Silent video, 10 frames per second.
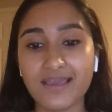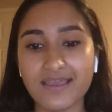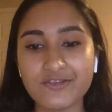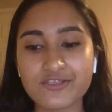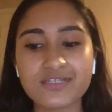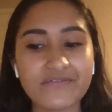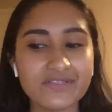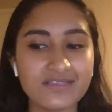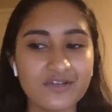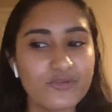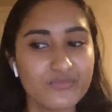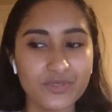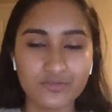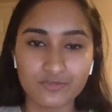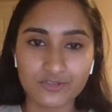and just everything that we've
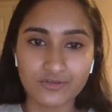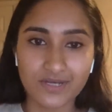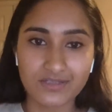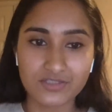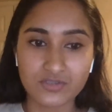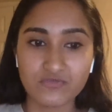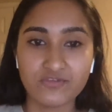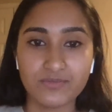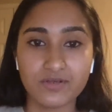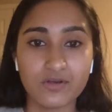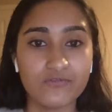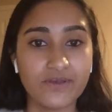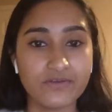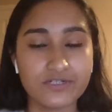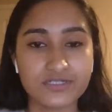been through as two female
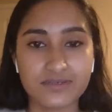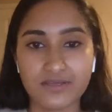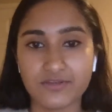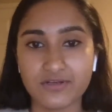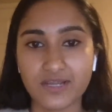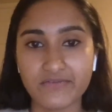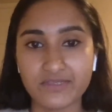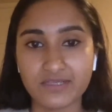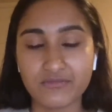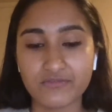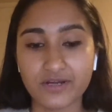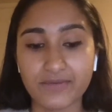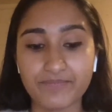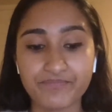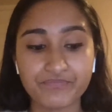co-founders together. Everything
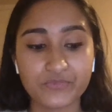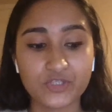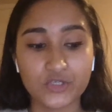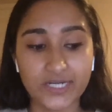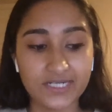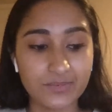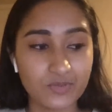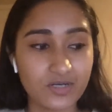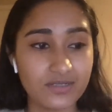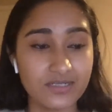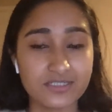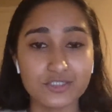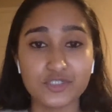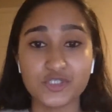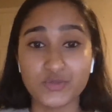from creating a product,
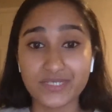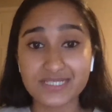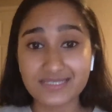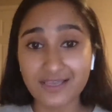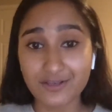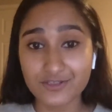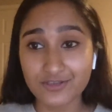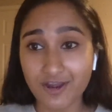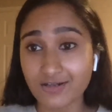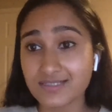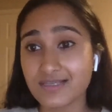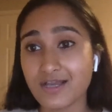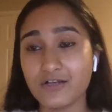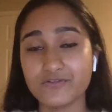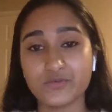doing sales
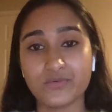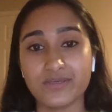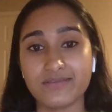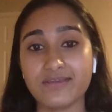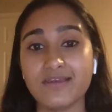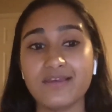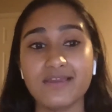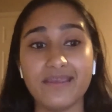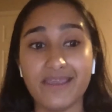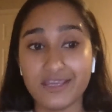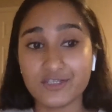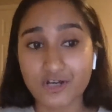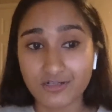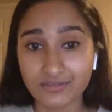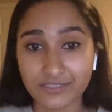ourselves with
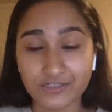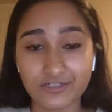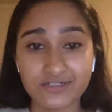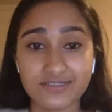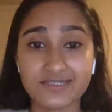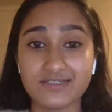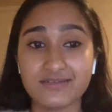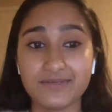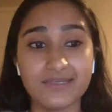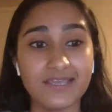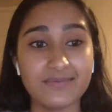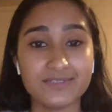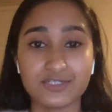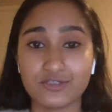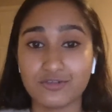HR leaders to being able
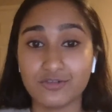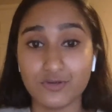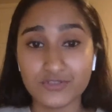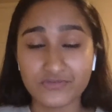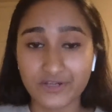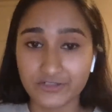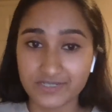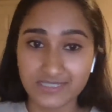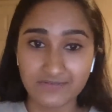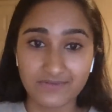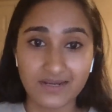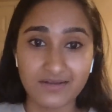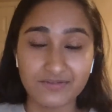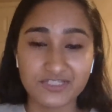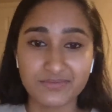to close fundraising
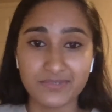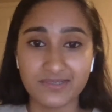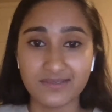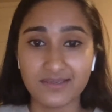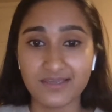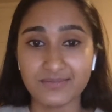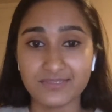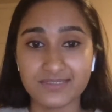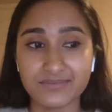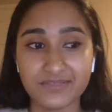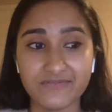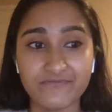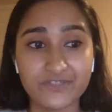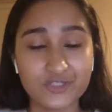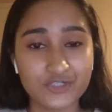rounds, to being able to be
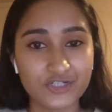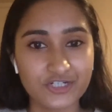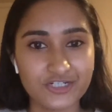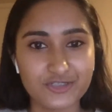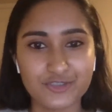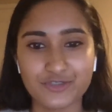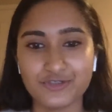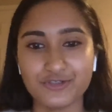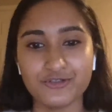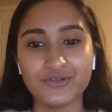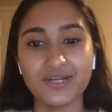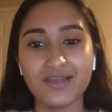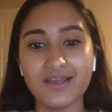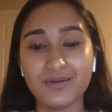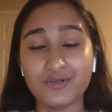featured, to
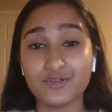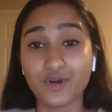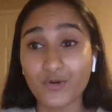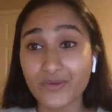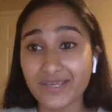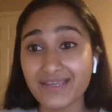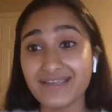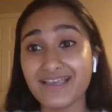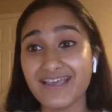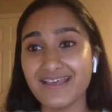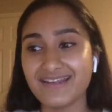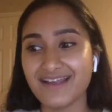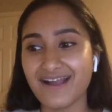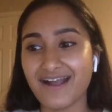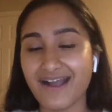growing and
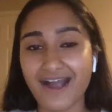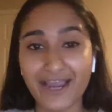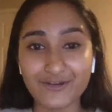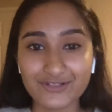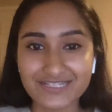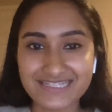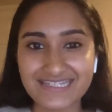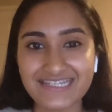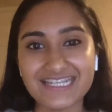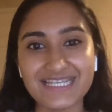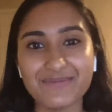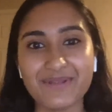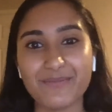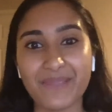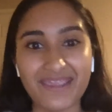hiring a team
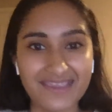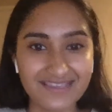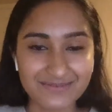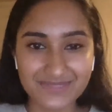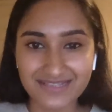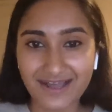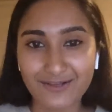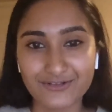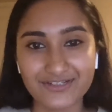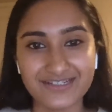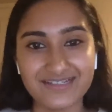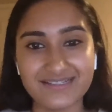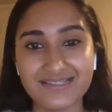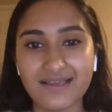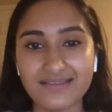and paying them
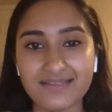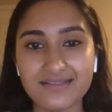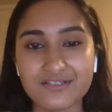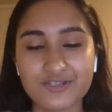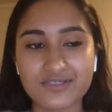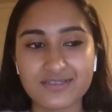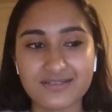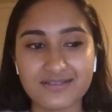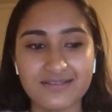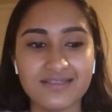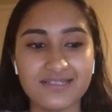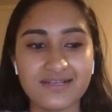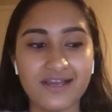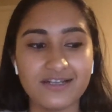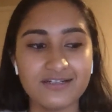salaries. I think just the
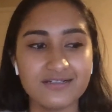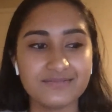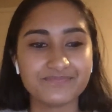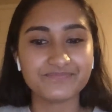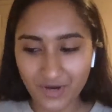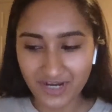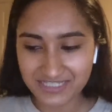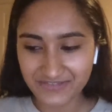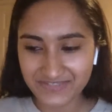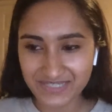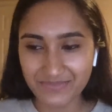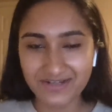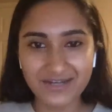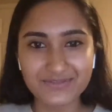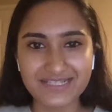entire process of Symba,
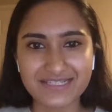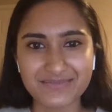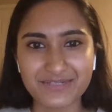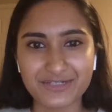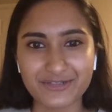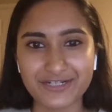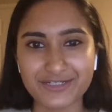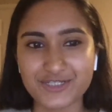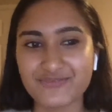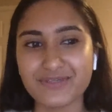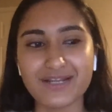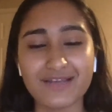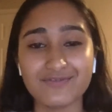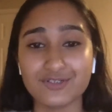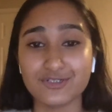I would say, has been a great achievement.
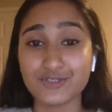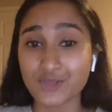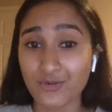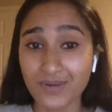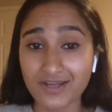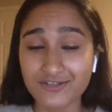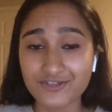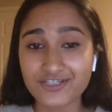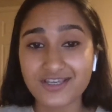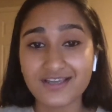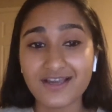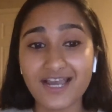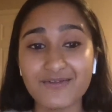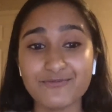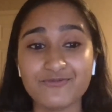I've learned so much.
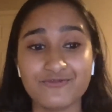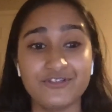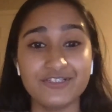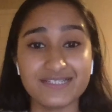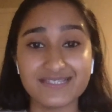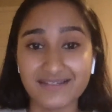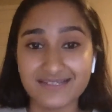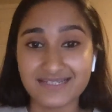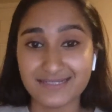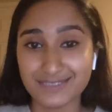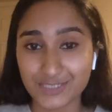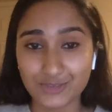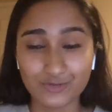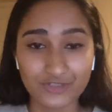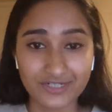I'm really excited to
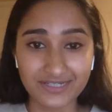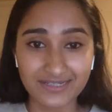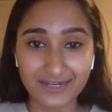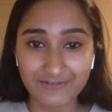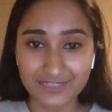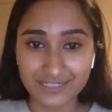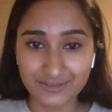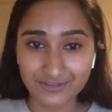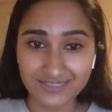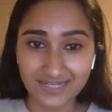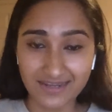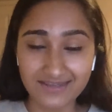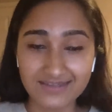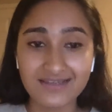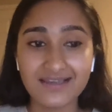continue learning every single
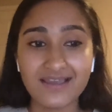day.